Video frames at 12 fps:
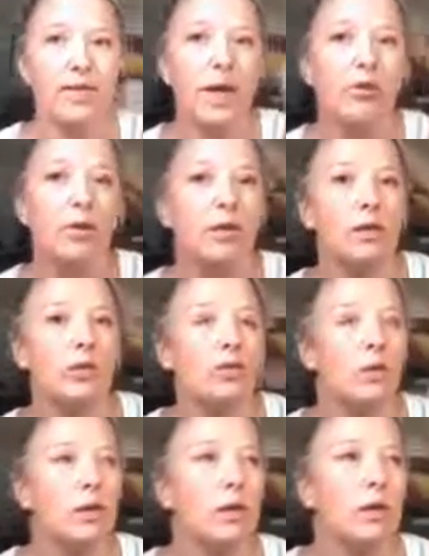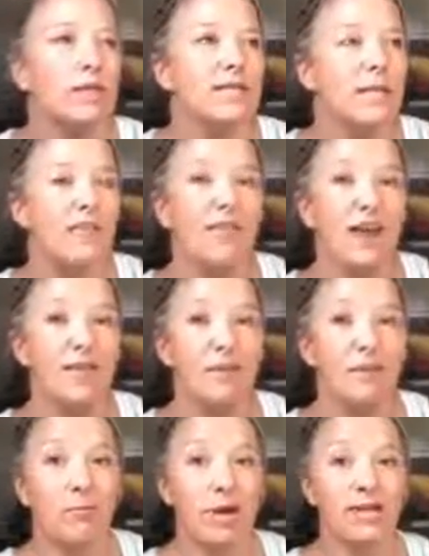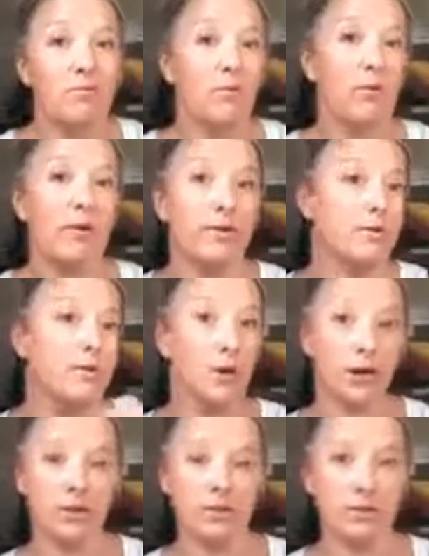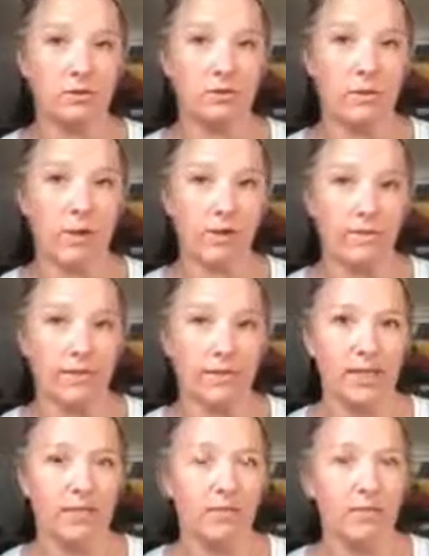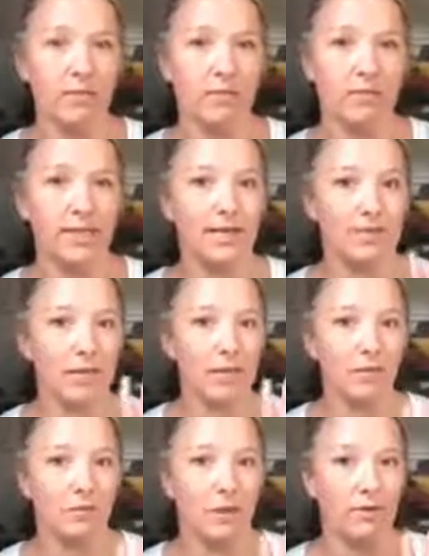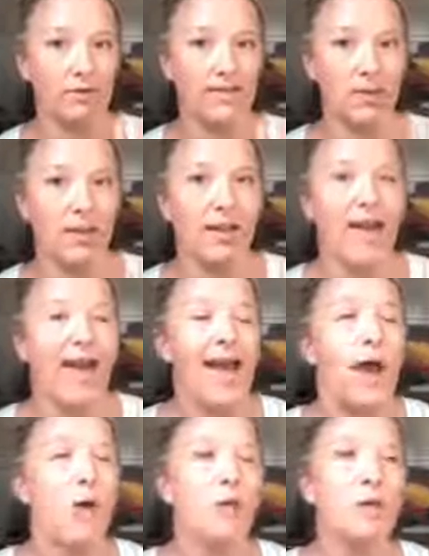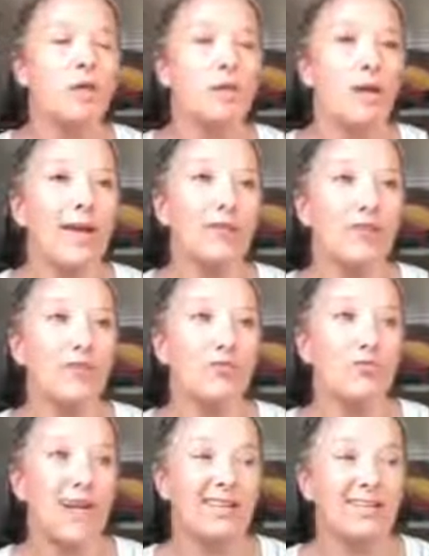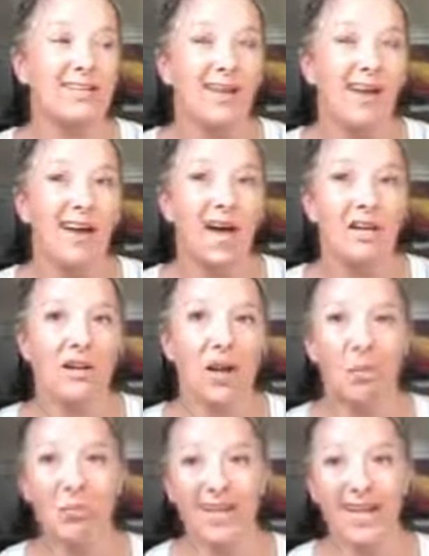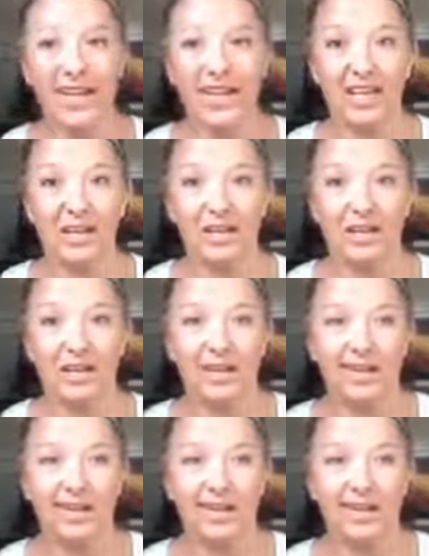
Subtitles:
How can you take 5 big breaths before you respond to a conversation with somebody that's an uncomfortable conversation? How can you actually address a complicated